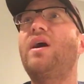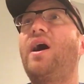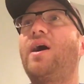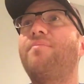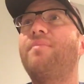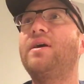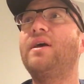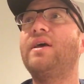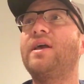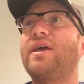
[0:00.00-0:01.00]
Um,
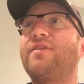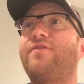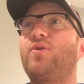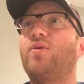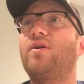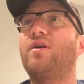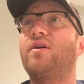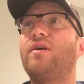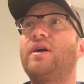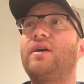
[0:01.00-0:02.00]
if
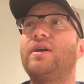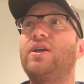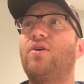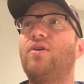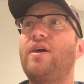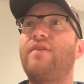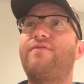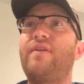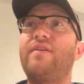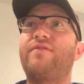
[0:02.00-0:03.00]
you're you know
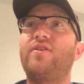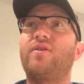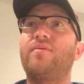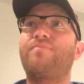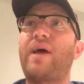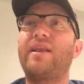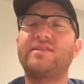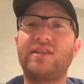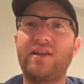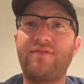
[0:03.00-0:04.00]
if if you're betting
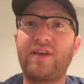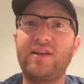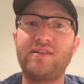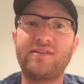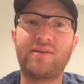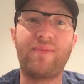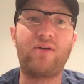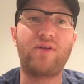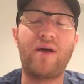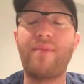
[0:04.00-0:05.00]
significant
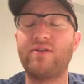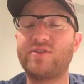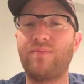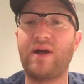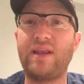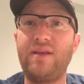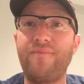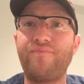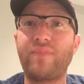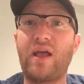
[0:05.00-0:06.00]
amount, amounts of money,
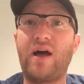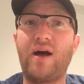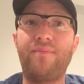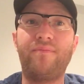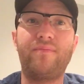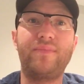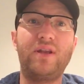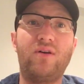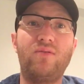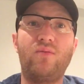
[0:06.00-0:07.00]
um, you
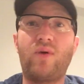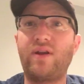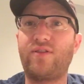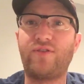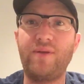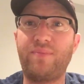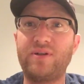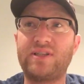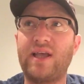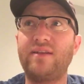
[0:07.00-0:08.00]
know one to three
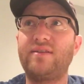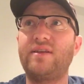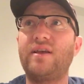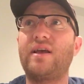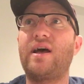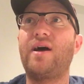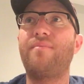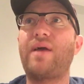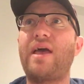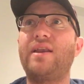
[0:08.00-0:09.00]
percent,
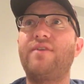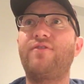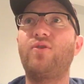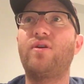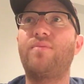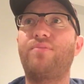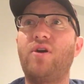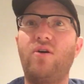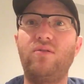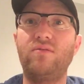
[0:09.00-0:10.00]
um, and if you're a
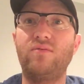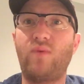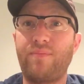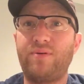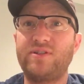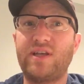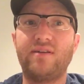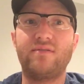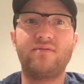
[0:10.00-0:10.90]
pro, one percent.